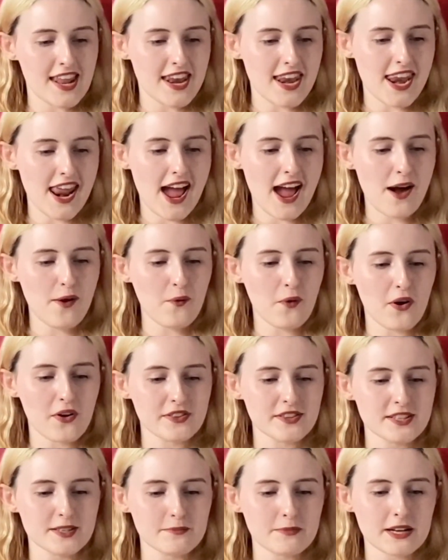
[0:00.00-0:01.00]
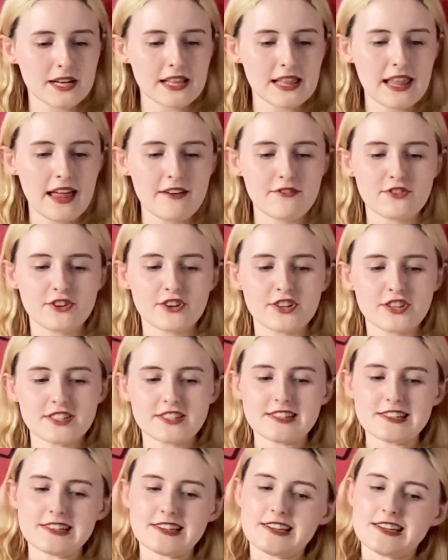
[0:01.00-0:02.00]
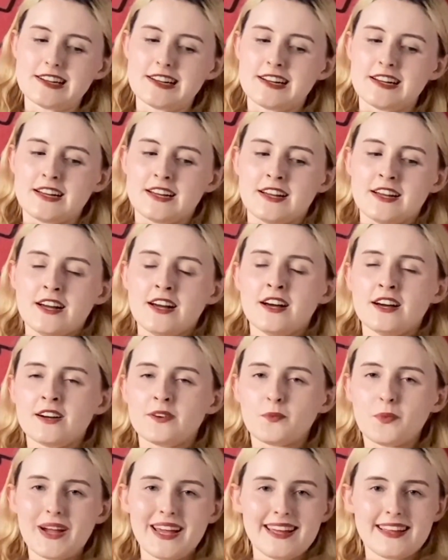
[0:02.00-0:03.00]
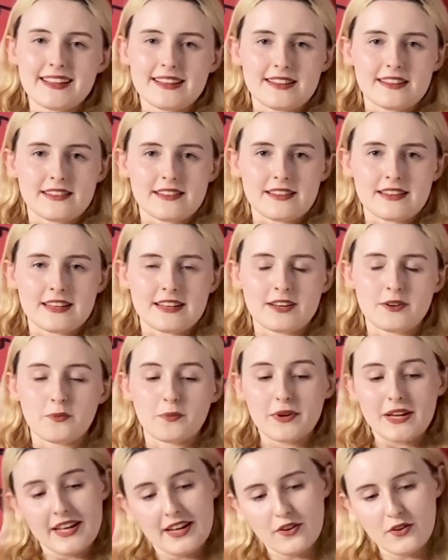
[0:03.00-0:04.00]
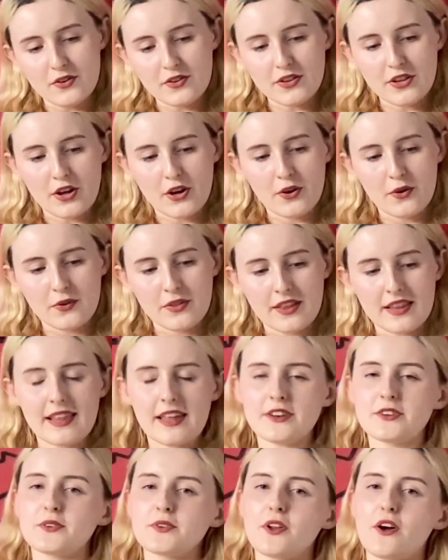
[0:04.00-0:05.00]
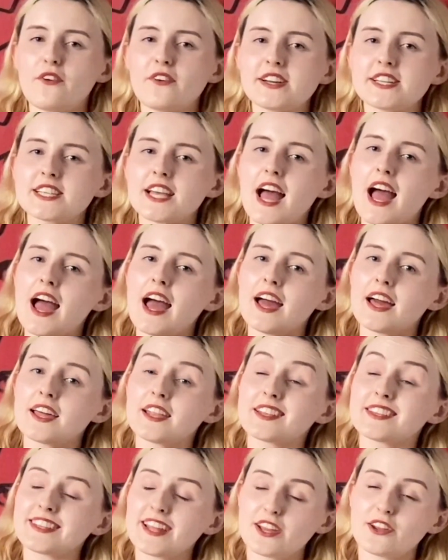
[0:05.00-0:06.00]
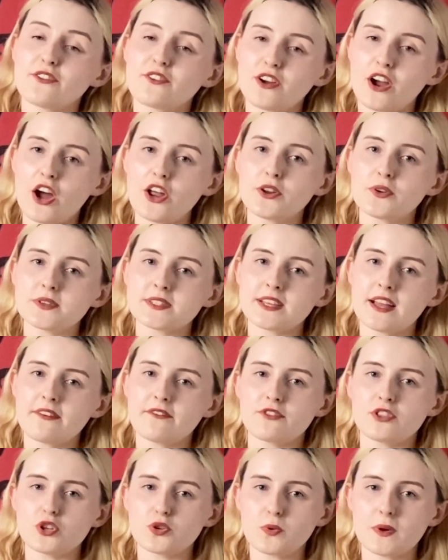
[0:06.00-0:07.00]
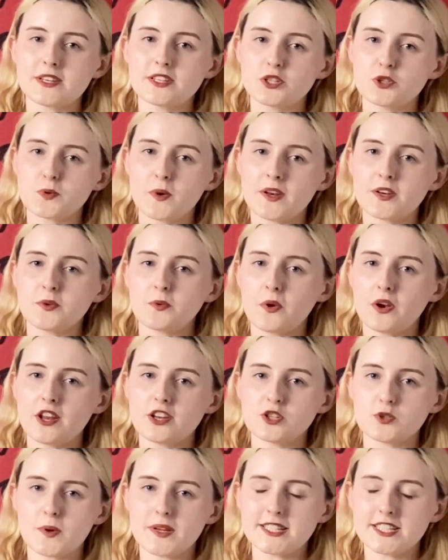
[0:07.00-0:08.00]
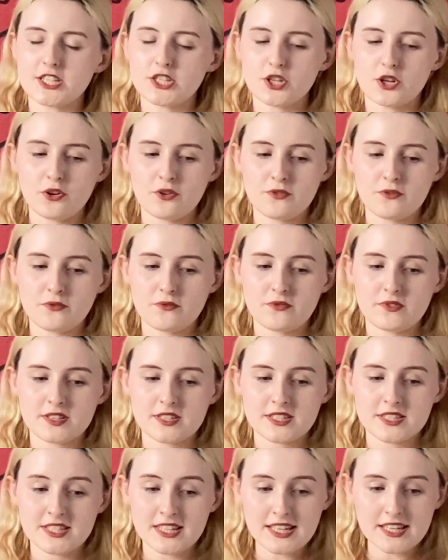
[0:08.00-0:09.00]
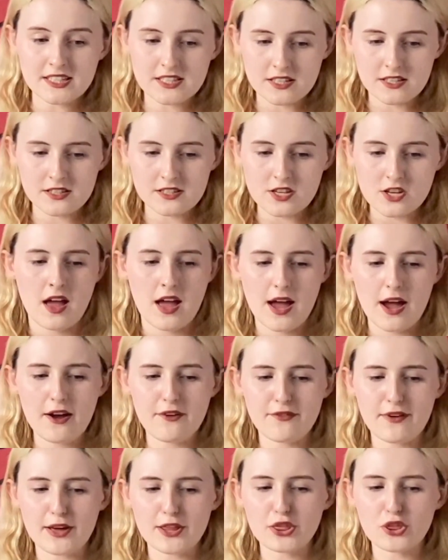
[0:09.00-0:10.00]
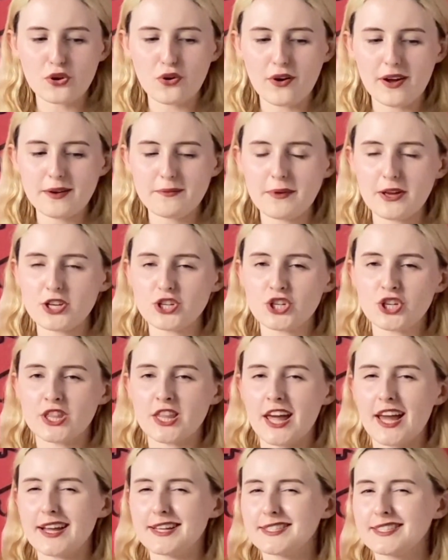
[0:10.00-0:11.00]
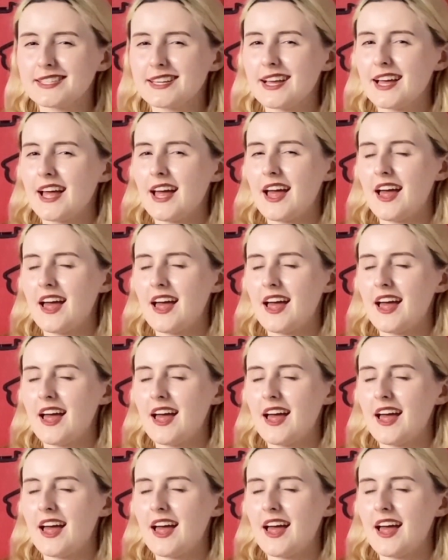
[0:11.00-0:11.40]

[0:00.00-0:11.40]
Now on to McLaren. Well, we all know that Lando Norris and Daniel Ricciardo are signed for the 2021 and 22 seasons. However, I thought I'd mention this.